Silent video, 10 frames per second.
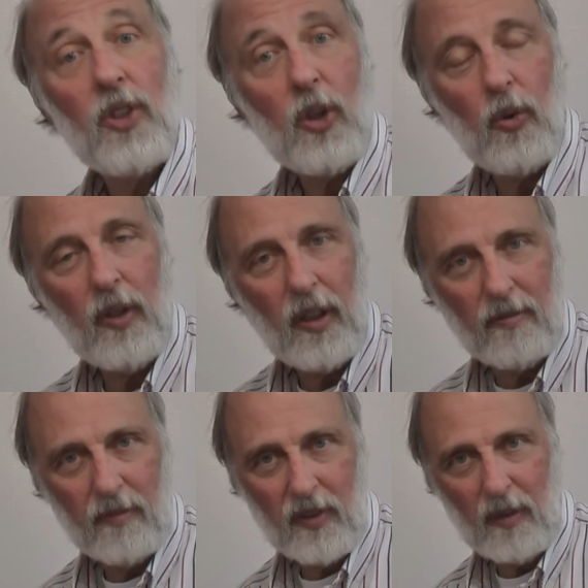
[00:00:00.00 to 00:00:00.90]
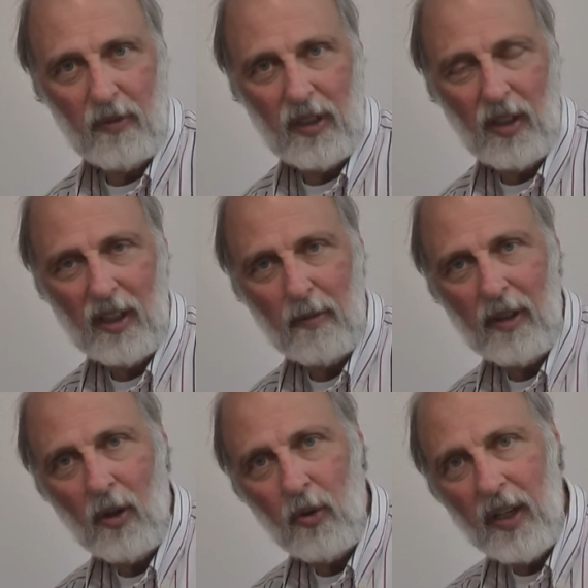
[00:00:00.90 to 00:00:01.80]
is career? Something we talked about
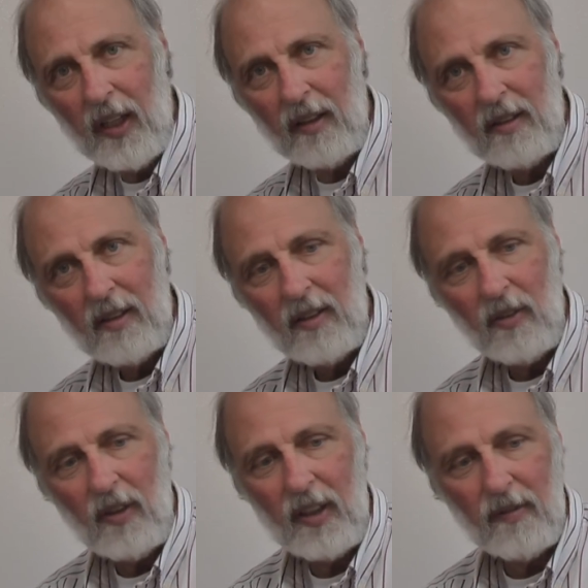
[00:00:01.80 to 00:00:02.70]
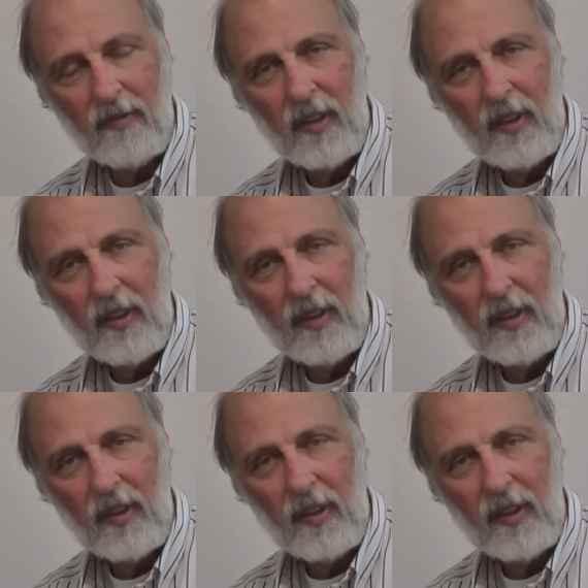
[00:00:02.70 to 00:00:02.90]
already, right?